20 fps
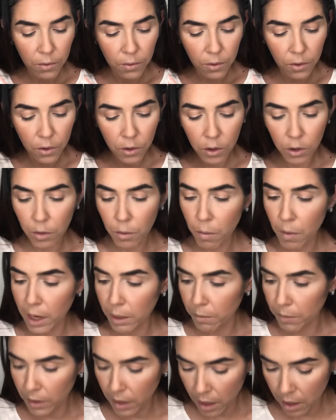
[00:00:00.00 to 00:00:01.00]
for
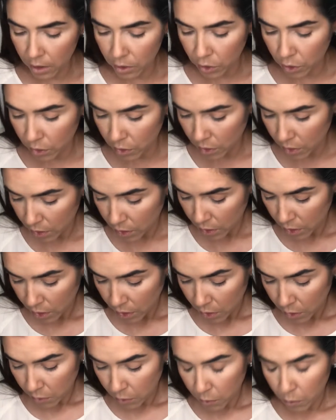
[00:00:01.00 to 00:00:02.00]
my blush,
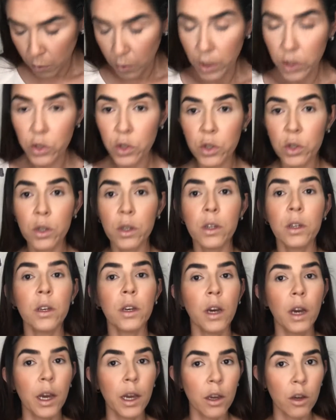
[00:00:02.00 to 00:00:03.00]
which
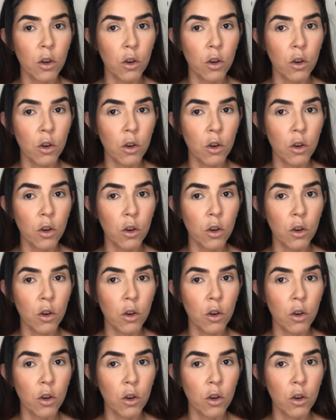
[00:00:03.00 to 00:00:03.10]
I